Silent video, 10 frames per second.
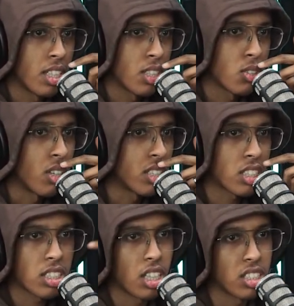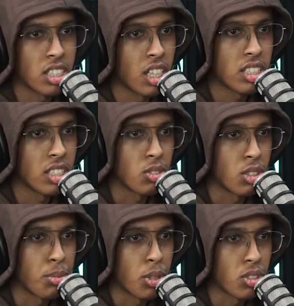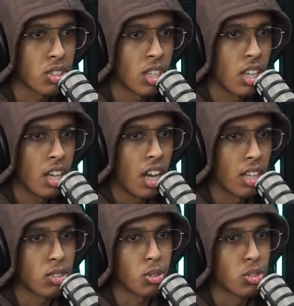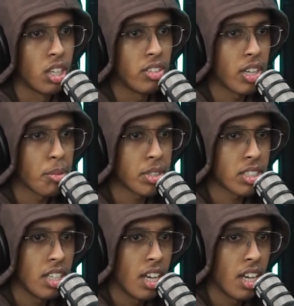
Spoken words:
So I just started just listening to it because I thought it was really famous.